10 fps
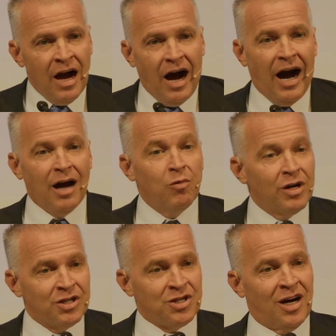I
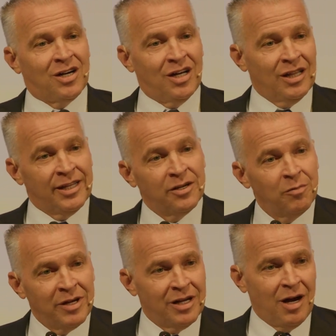want to talk a little
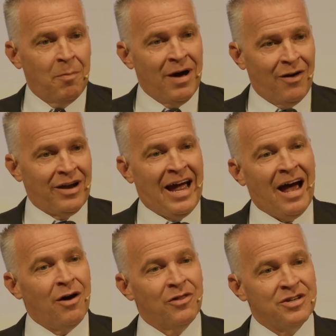bit about
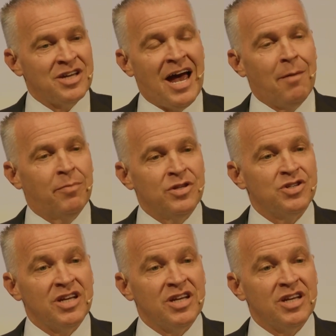how this happens